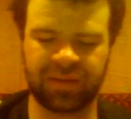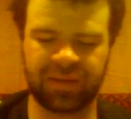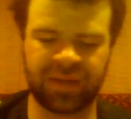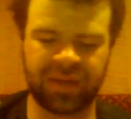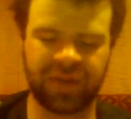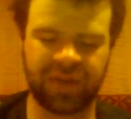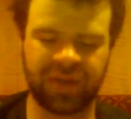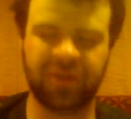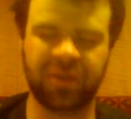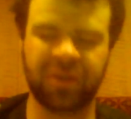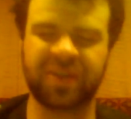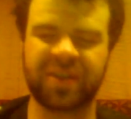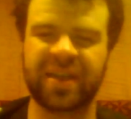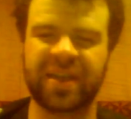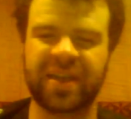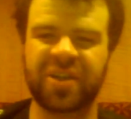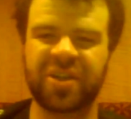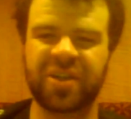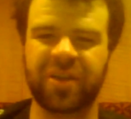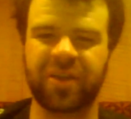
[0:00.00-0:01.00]
They could only
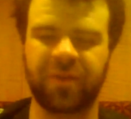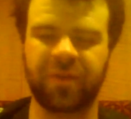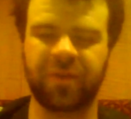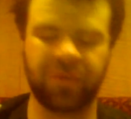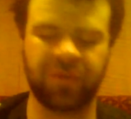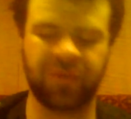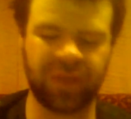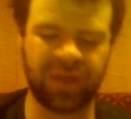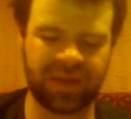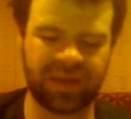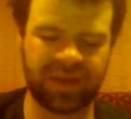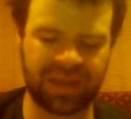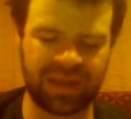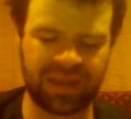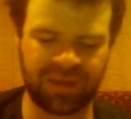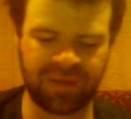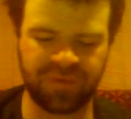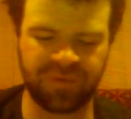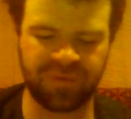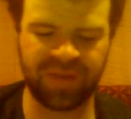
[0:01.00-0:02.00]
see each other through that
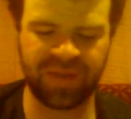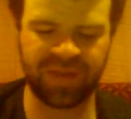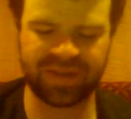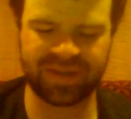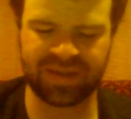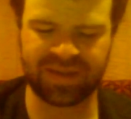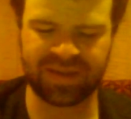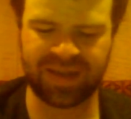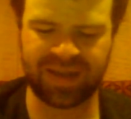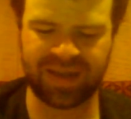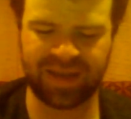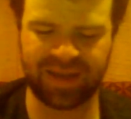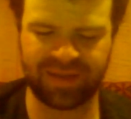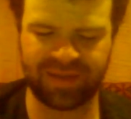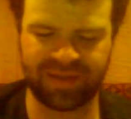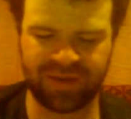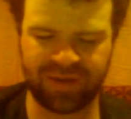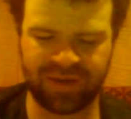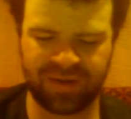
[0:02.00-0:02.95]
little fence that they had there.